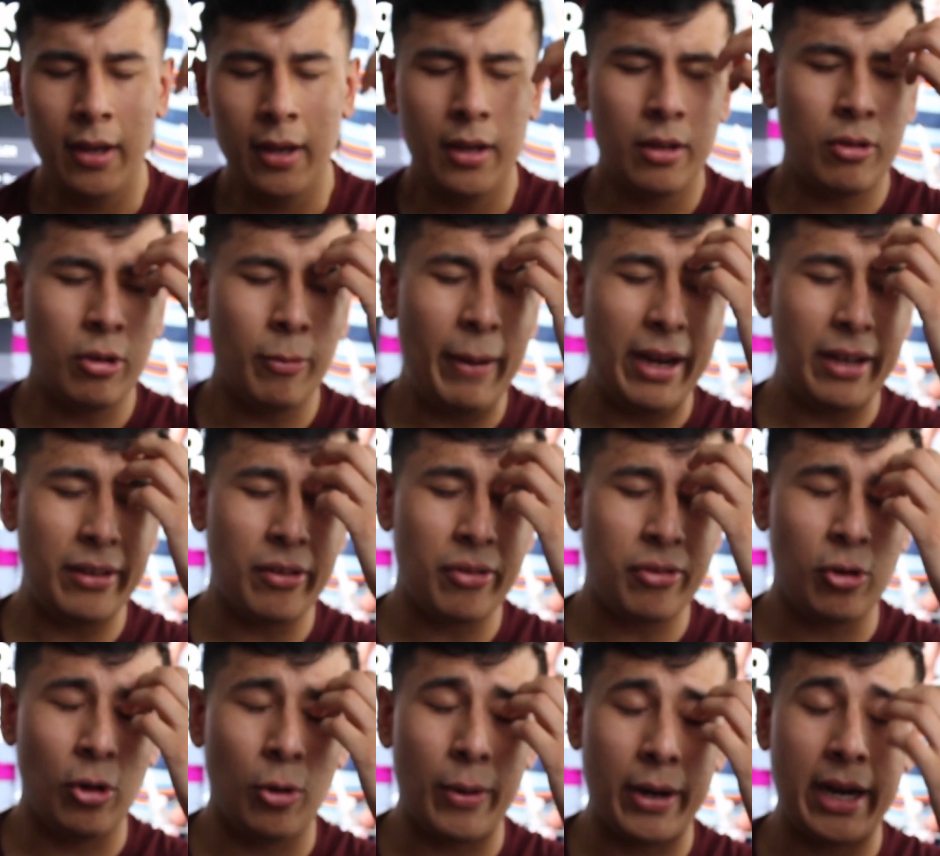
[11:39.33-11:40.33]
So back at the
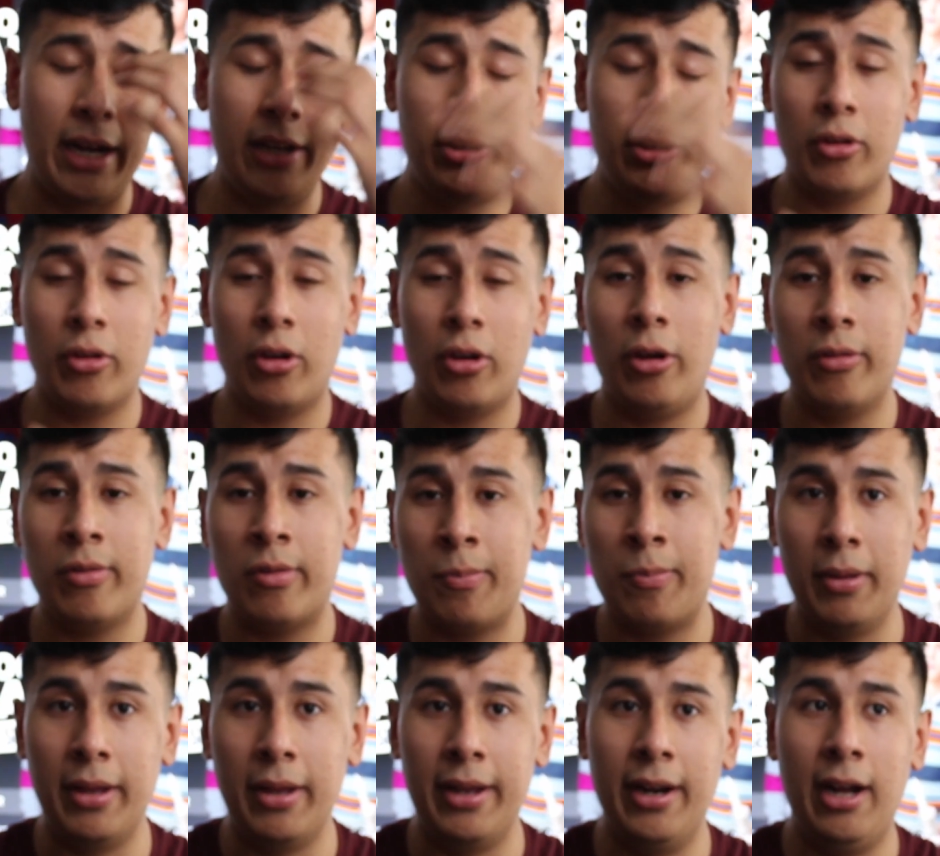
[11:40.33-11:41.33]
school, we're kind of just all
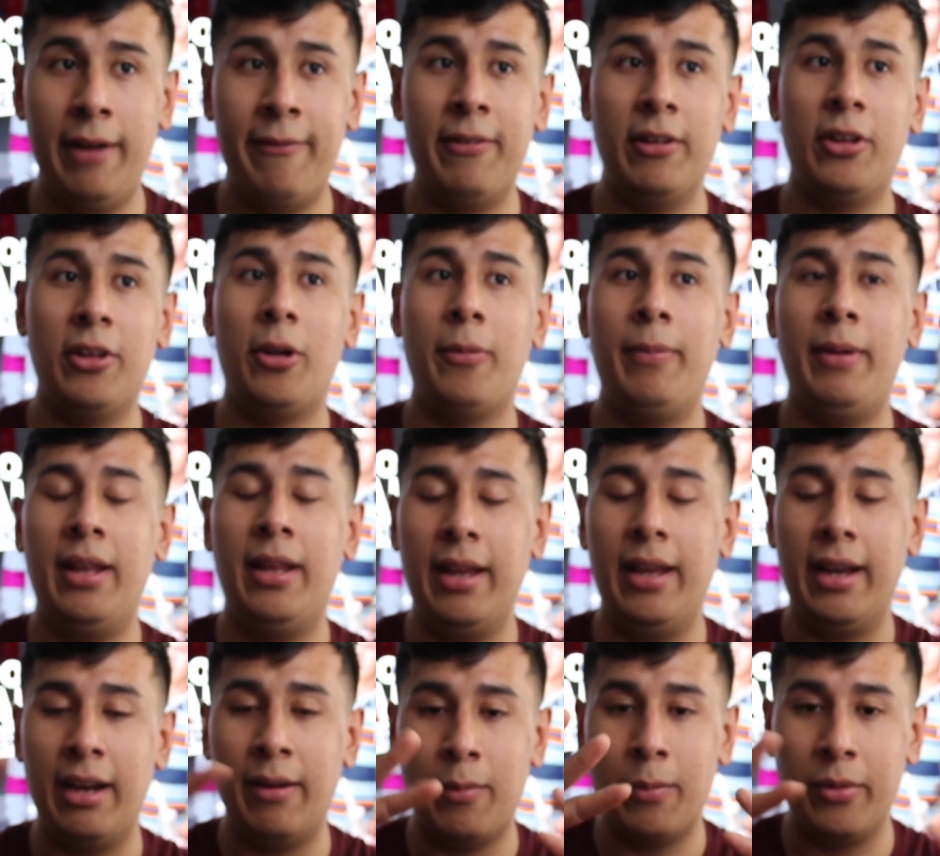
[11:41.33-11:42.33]
split off a little bit.
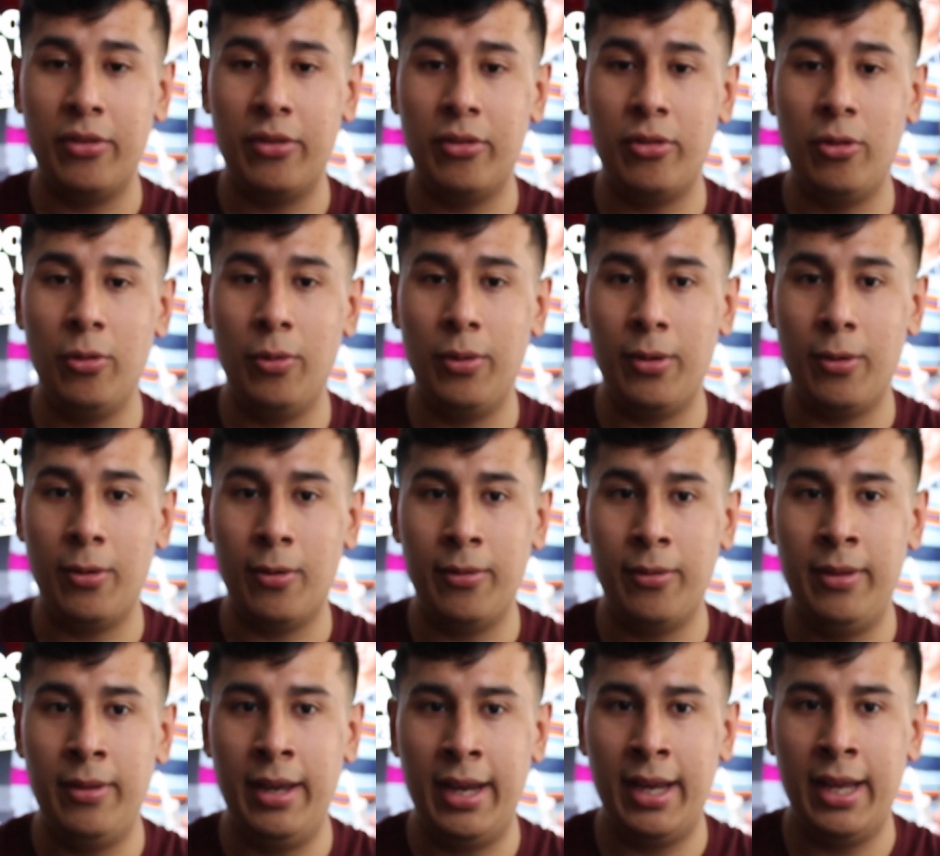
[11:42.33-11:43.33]
Like, everyone's just doing their own
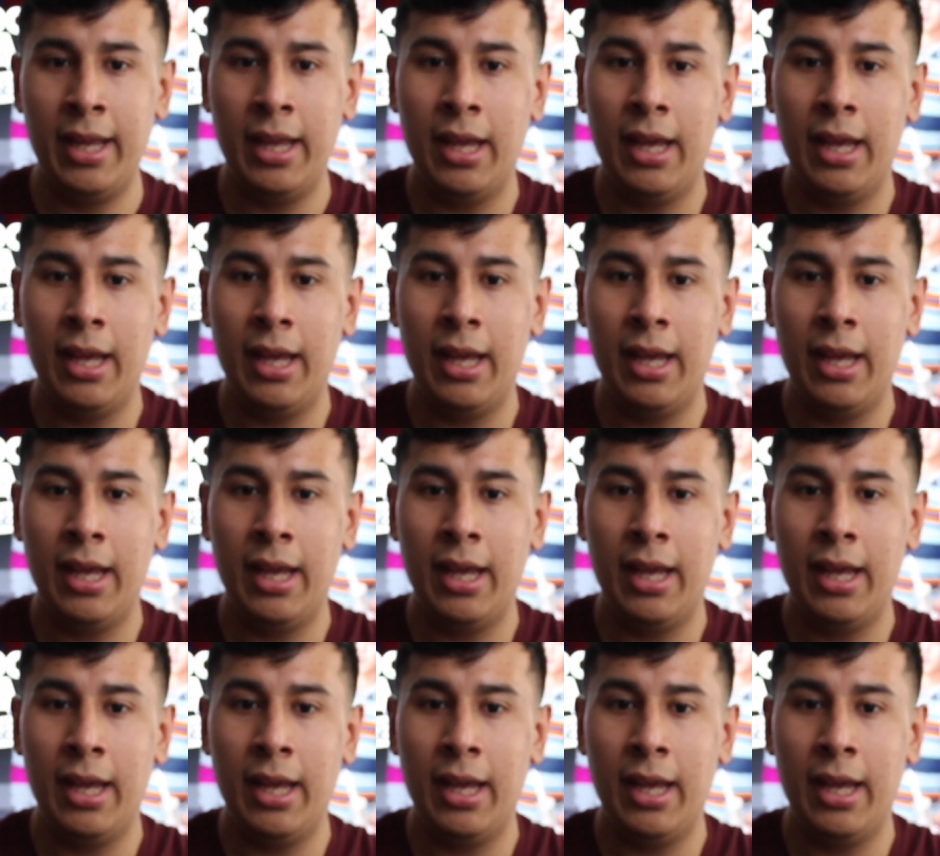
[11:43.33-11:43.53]
thing.